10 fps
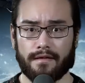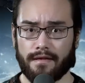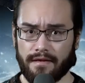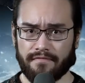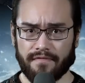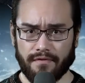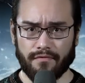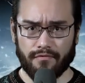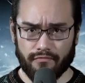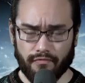If
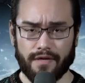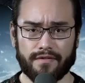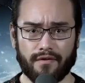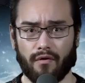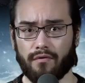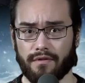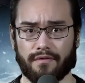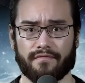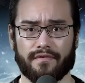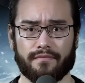you read the whole
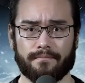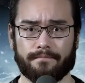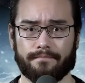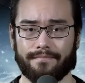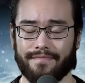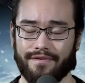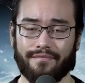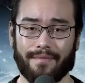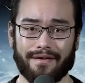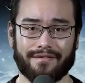interview, you
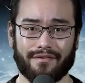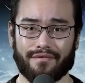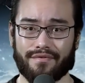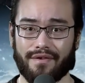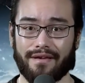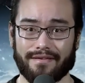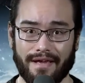might notice that